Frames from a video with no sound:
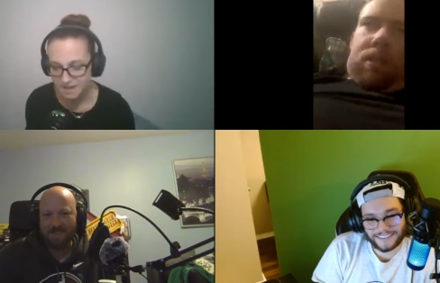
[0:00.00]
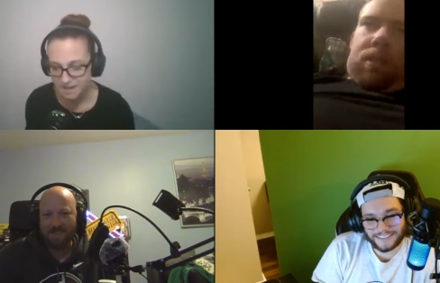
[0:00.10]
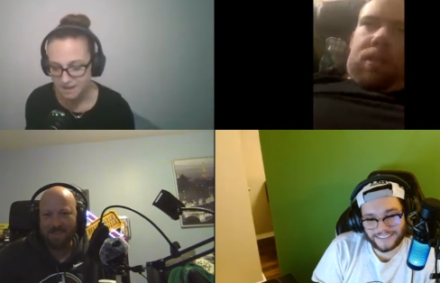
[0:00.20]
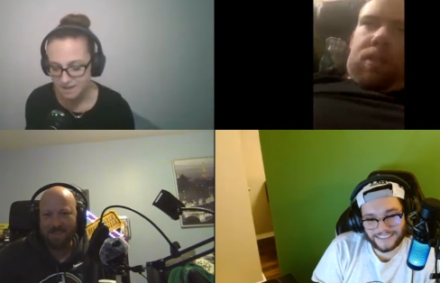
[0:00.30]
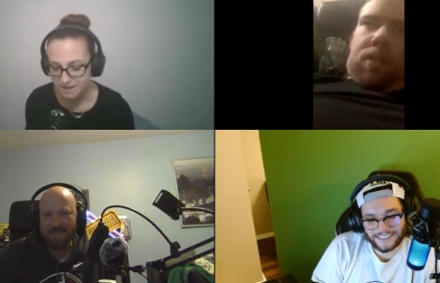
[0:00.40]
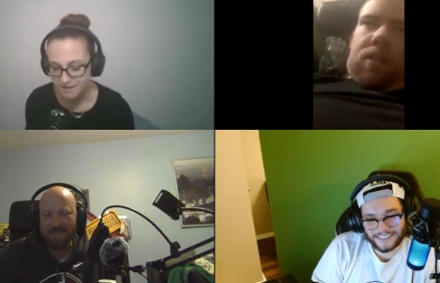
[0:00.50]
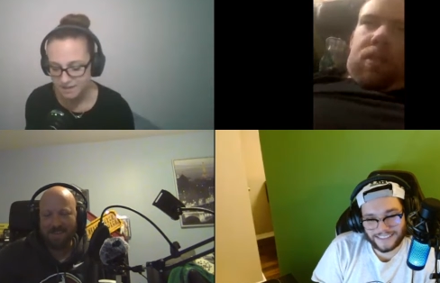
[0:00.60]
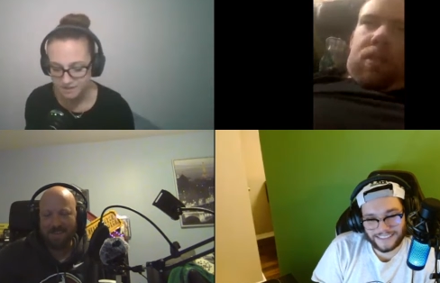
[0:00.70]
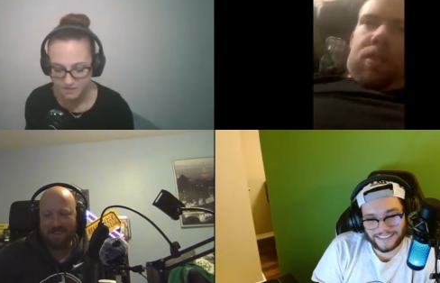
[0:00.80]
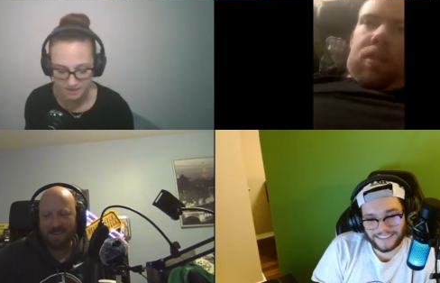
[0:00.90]
Speaker 1: Uh, and then
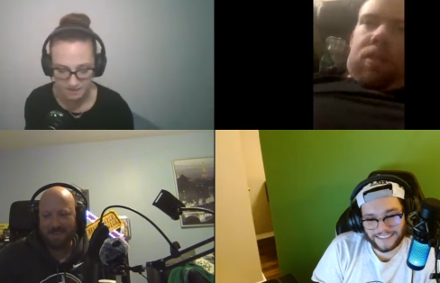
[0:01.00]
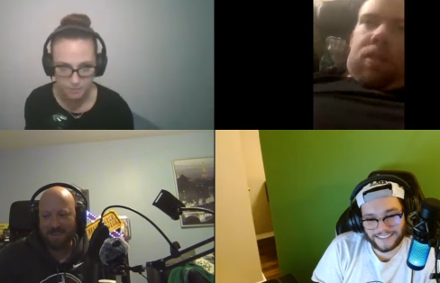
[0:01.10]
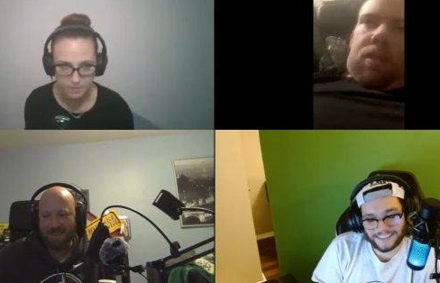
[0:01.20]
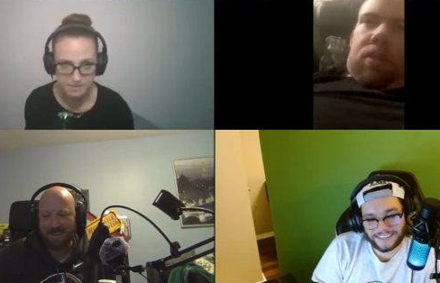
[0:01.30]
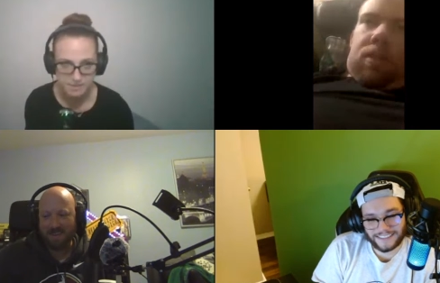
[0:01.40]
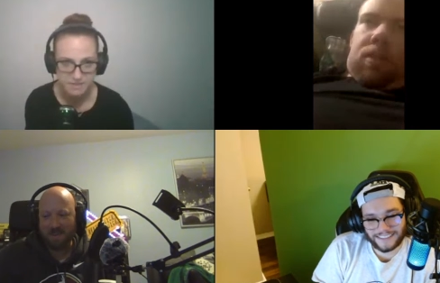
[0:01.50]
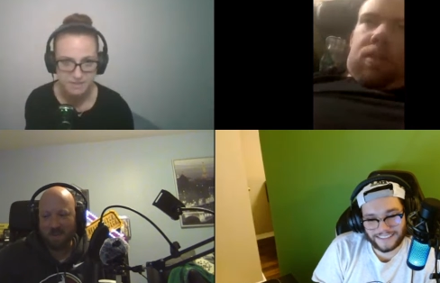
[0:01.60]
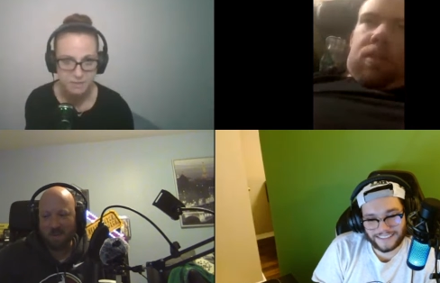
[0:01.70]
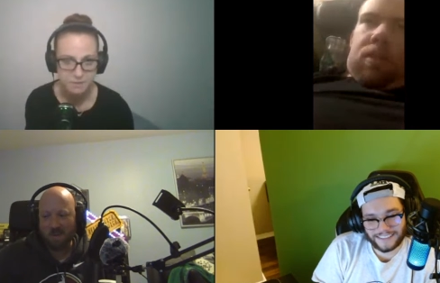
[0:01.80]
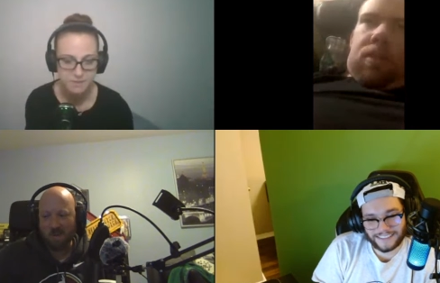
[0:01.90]
it finally works
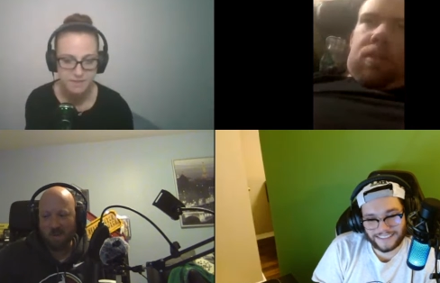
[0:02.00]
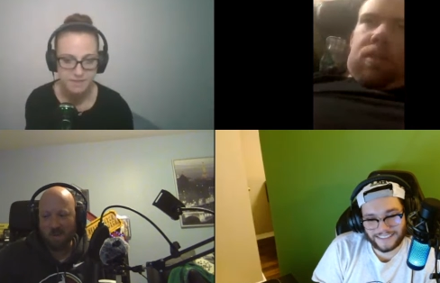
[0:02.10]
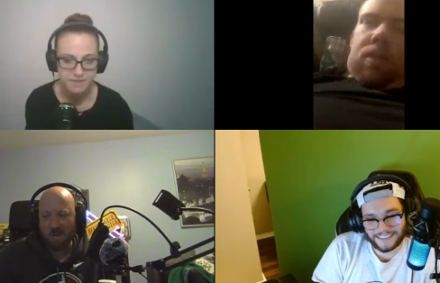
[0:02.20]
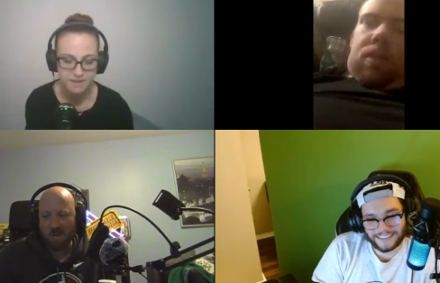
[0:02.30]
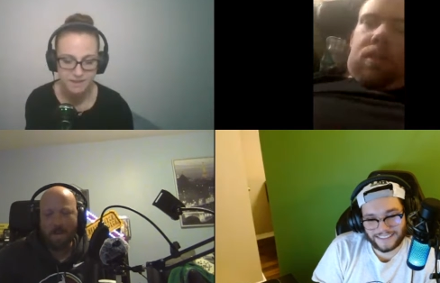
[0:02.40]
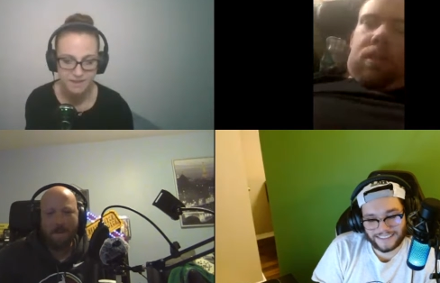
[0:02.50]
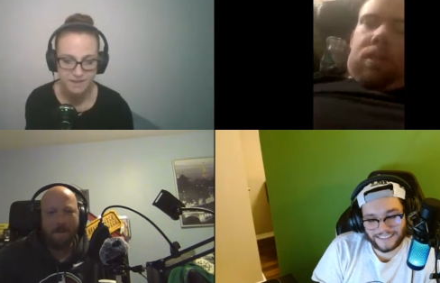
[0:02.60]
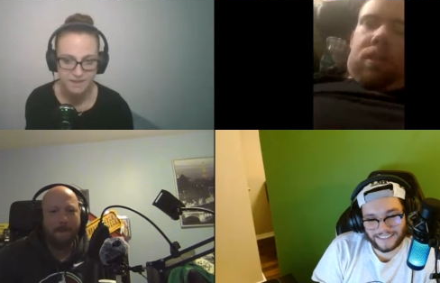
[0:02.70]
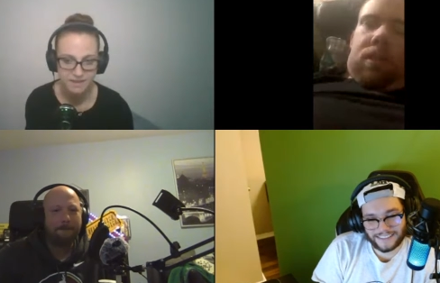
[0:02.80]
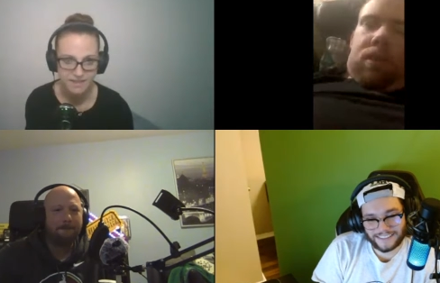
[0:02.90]
eventually.
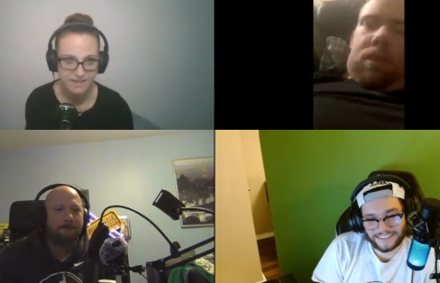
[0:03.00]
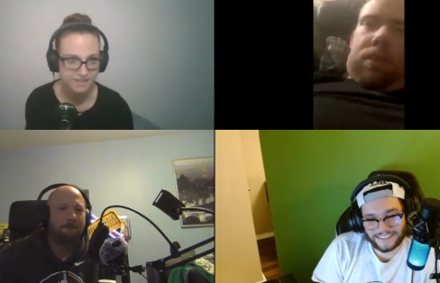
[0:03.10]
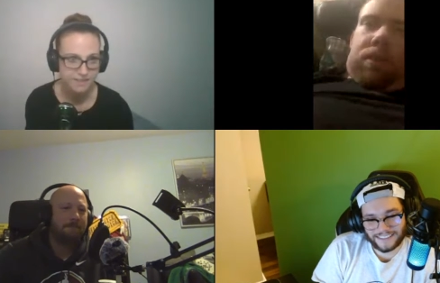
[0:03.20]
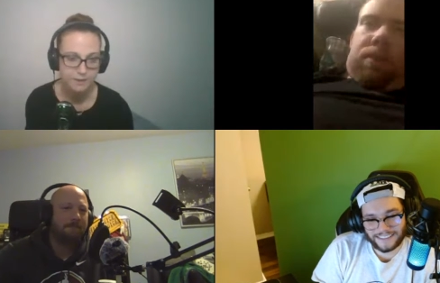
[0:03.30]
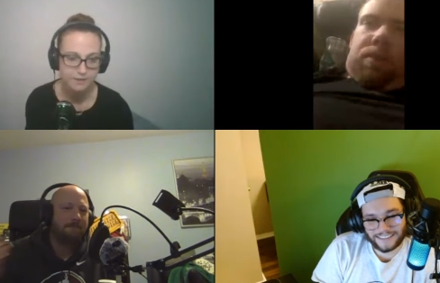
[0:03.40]
Uh, that's very